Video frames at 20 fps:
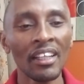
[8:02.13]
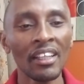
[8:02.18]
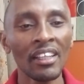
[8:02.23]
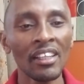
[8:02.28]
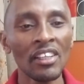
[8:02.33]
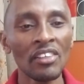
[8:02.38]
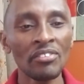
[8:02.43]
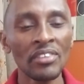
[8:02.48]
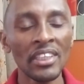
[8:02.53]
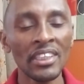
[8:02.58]

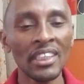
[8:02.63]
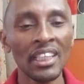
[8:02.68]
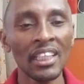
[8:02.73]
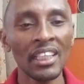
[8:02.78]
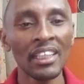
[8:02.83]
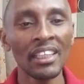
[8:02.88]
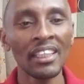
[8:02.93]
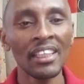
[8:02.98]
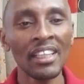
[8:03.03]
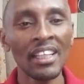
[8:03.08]

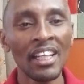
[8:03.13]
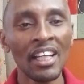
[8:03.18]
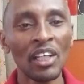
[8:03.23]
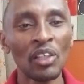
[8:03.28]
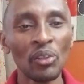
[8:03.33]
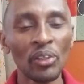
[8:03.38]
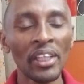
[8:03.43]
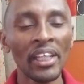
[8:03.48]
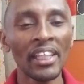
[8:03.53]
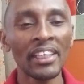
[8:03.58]
obviously
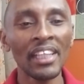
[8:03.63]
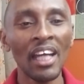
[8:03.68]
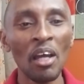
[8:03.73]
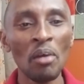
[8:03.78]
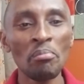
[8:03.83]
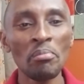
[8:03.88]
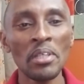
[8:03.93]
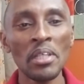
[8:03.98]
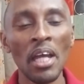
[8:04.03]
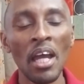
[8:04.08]
looking at how
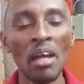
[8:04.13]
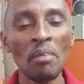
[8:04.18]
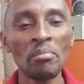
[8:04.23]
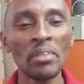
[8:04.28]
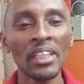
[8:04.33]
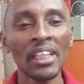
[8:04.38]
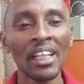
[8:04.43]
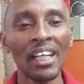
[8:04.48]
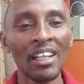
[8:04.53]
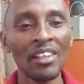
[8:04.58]

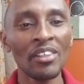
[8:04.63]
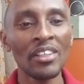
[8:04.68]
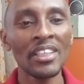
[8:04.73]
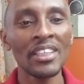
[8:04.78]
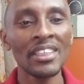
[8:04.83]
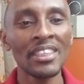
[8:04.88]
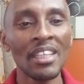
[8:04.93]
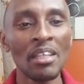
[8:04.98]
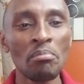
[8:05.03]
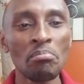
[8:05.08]
many
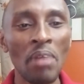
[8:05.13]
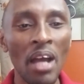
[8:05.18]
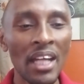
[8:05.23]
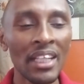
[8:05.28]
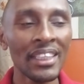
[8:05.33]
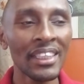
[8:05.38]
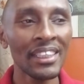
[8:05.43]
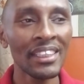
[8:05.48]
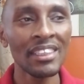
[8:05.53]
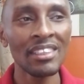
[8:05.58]
calories they
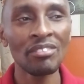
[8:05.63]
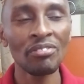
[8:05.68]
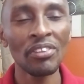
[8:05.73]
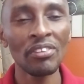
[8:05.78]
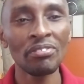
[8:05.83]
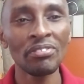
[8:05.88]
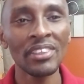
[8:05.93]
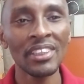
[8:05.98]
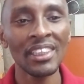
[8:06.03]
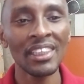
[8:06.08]
burn in
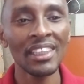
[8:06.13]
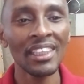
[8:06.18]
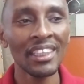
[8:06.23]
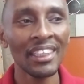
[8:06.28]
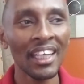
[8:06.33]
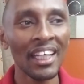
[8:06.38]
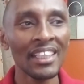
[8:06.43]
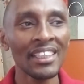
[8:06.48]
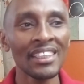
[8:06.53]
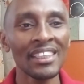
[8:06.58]
50,
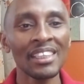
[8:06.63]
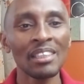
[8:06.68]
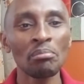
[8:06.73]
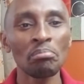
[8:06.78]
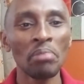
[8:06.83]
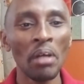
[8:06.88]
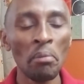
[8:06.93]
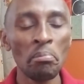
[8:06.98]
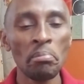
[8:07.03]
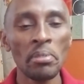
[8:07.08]
30
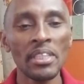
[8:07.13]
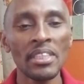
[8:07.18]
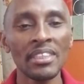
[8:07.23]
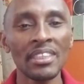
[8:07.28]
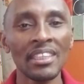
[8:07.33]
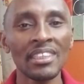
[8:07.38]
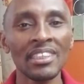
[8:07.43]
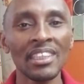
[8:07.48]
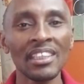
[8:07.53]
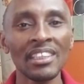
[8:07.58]
burpees,
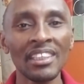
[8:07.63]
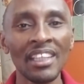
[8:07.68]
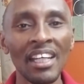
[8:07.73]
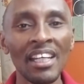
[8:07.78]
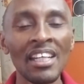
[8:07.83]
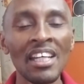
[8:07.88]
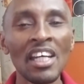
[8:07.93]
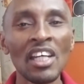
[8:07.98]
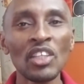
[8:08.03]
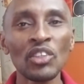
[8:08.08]
etc.
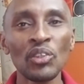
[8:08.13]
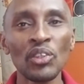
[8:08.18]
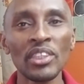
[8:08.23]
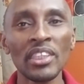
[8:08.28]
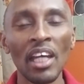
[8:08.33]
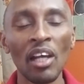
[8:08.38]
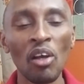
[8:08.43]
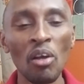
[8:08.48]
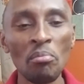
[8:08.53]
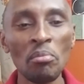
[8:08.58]
So it's
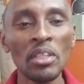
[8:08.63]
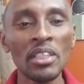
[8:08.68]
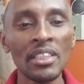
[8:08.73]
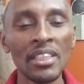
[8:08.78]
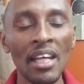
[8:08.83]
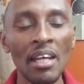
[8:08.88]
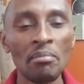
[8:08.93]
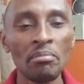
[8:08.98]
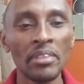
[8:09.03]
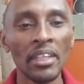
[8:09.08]
a common
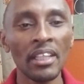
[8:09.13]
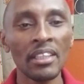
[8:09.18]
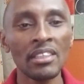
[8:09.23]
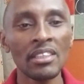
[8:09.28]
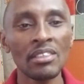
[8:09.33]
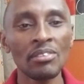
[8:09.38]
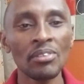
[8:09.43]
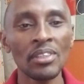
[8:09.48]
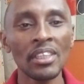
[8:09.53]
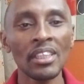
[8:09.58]
term
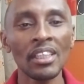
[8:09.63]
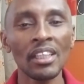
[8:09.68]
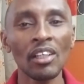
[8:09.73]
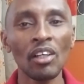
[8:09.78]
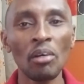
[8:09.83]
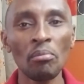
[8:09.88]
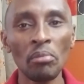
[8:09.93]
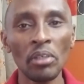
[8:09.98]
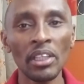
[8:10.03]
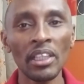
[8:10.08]
that we
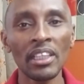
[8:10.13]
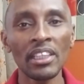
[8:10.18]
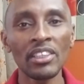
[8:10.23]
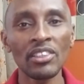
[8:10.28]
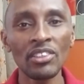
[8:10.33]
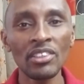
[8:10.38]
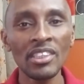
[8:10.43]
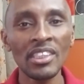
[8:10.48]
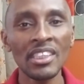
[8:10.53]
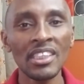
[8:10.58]
commonly
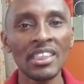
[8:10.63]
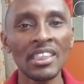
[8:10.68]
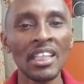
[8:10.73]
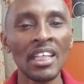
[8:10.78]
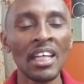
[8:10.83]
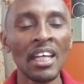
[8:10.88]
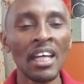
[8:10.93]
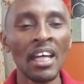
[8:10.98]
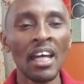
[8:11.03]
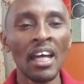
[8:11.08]
use,
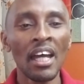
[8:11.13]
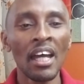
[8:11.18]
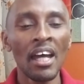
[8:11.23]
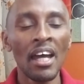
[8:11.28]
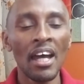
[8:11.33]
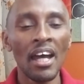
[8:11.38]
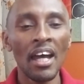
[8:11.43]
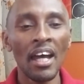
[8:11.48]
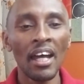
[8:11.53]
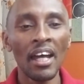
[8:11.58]

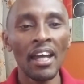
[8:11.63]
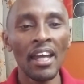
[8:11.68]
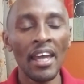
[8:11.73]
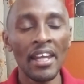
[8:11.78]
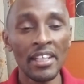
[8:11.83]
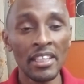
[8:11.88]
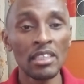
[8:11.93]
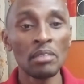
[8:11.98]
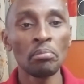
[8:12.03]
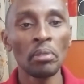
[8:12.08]

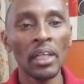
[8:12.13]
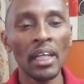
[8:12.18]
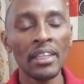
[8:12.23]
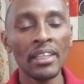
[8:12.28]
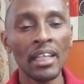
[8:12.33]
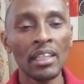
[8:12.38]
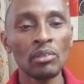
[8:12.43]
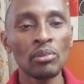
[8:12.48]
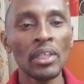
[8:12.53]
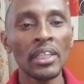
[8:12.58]
and it's important
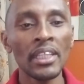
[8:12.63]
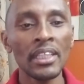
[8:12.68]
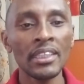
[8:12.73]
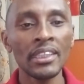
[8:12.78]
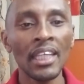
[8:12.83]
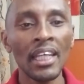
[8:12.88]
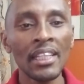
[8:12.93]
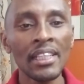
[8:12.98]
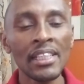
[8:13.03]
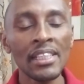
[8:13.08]
that we
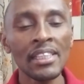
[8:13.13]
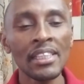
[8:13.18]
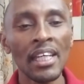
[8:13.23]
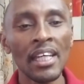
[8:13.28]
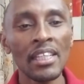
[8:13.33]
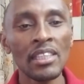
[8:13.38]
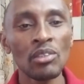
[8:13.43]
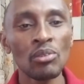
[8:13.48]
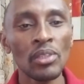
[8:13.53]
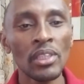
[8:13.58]
understand it
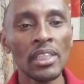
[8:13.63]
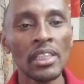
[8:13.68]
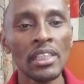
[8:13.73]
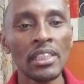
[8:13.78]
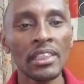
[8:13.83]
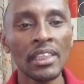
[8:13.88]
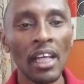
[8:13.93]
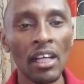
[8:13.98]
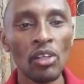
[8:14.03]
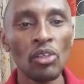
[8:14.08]
as
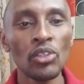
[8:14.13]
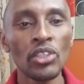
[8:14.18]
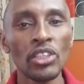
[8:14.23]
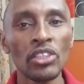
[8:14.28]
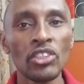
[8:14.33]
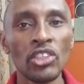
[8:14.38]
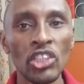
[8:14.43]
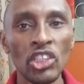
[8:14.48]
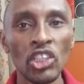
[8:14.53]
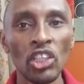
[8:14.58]
we tackle
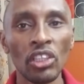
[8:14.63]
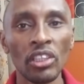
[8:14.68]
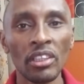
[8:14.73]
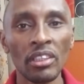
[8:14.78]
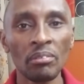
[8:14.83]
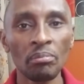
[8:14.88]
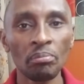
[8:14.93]
nutrition.